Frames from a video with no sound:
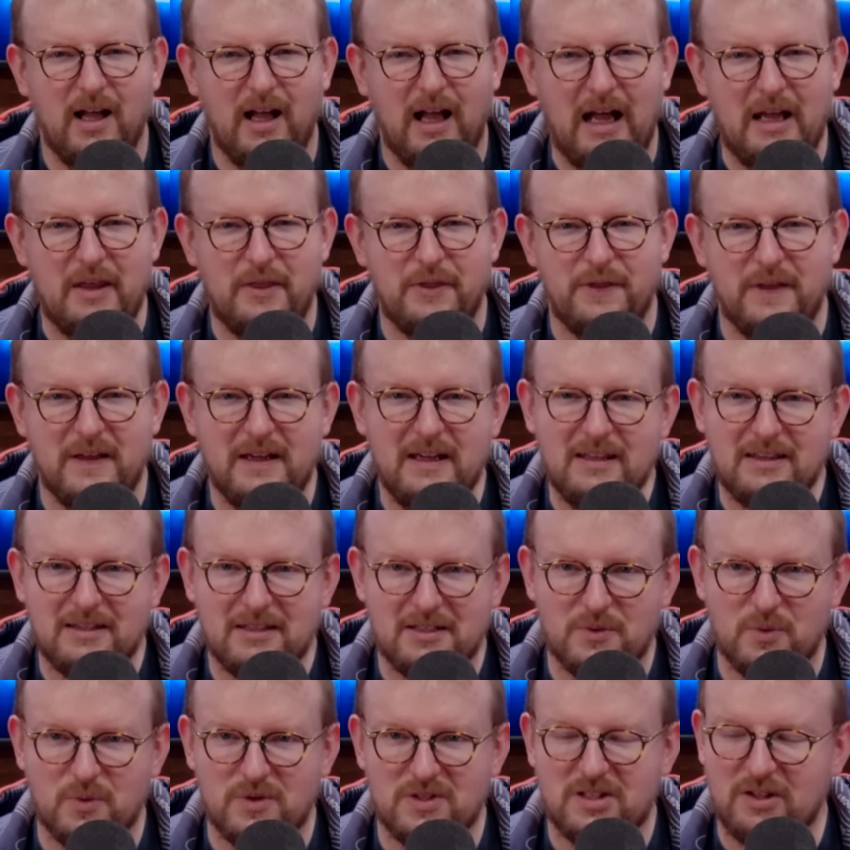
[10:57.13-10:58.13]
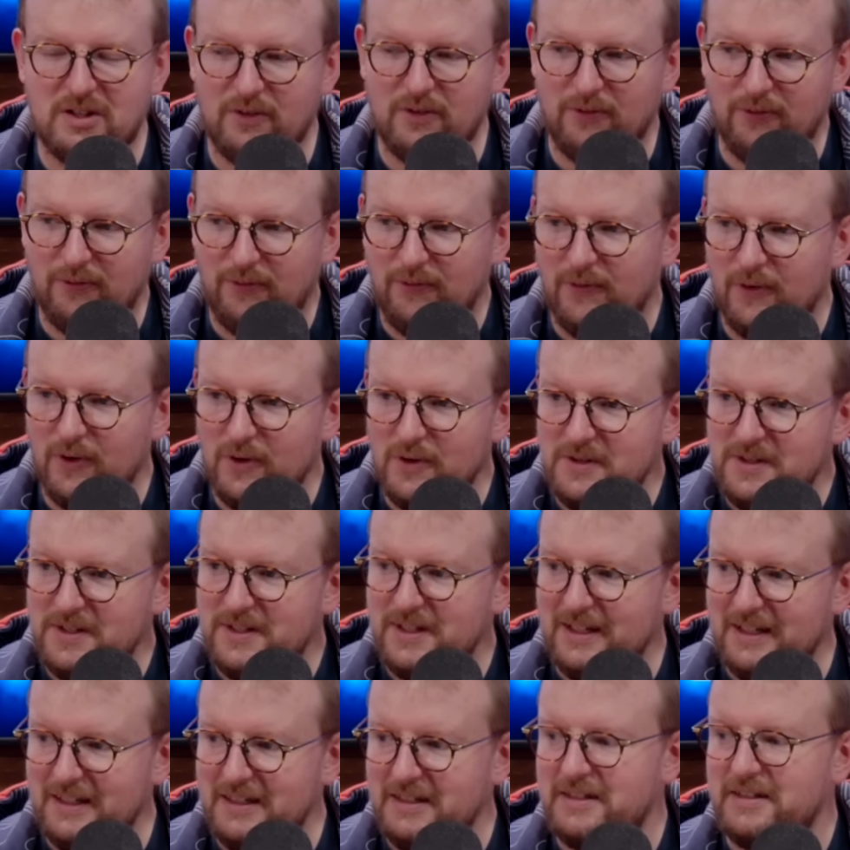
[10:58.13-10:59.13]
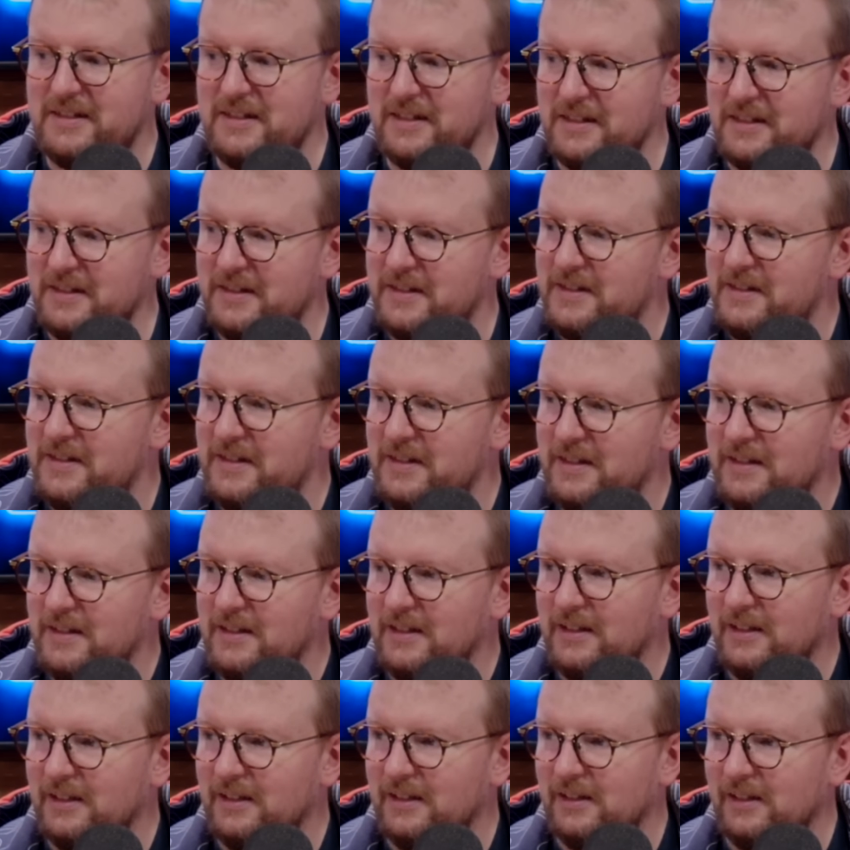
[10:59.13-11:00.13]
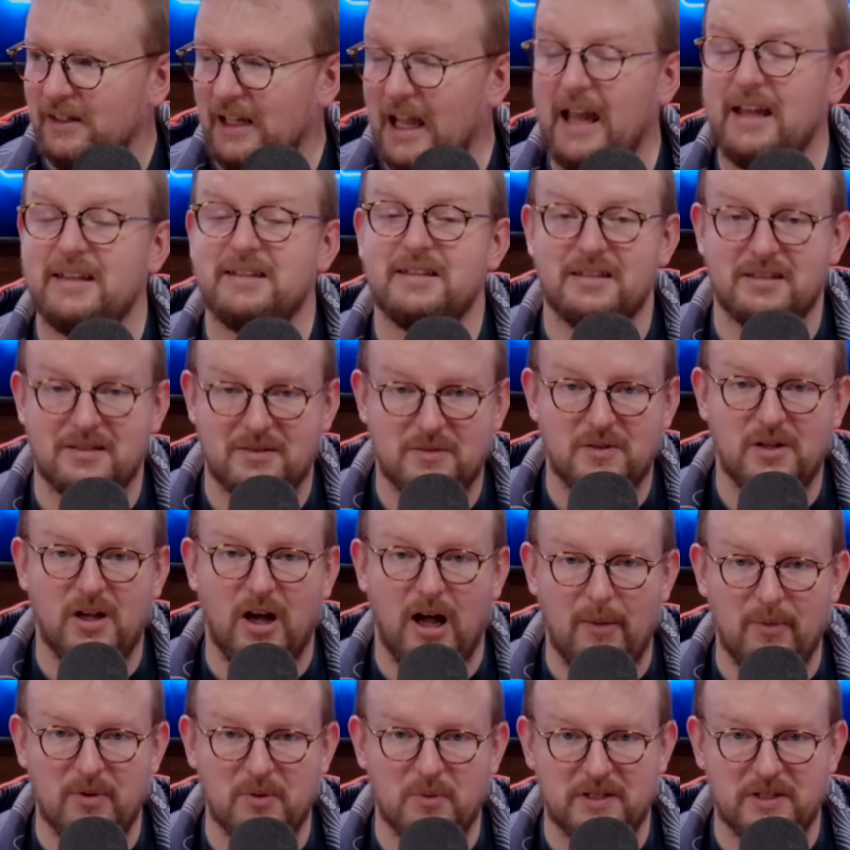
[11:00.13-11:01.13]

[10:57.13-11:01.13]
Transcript: I think this was the first instance, as is common